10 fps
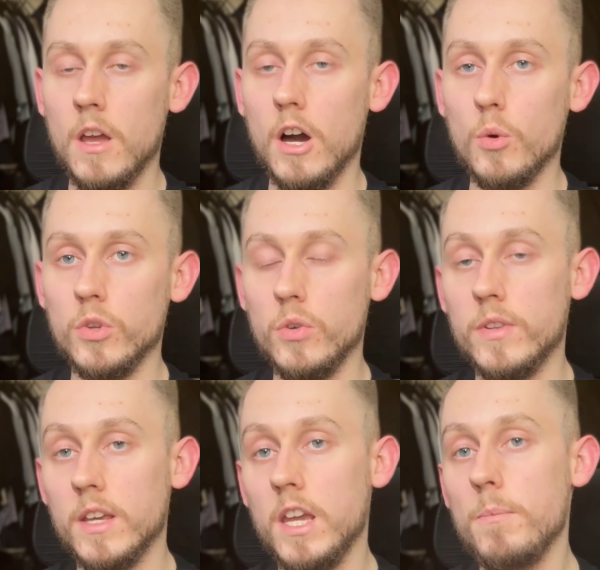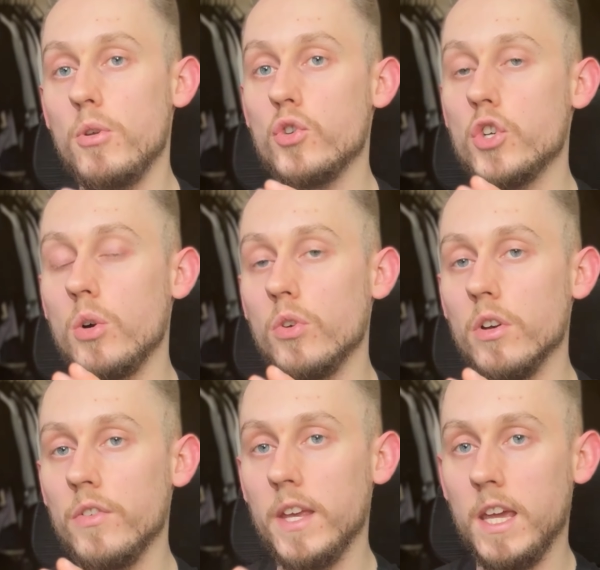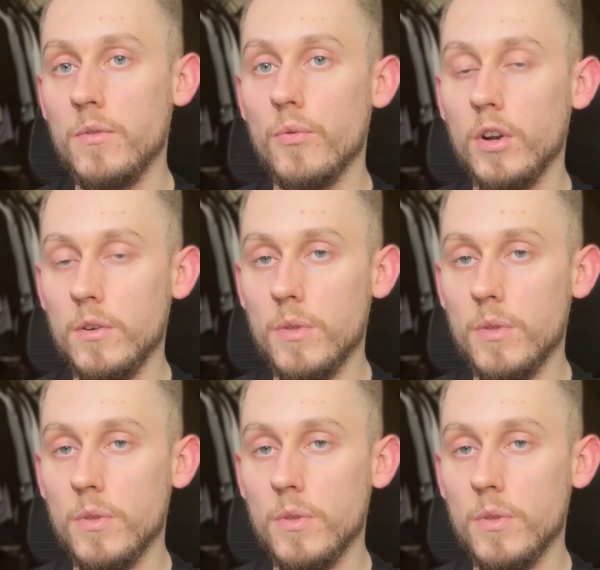I want you to keep your shoulders in front of the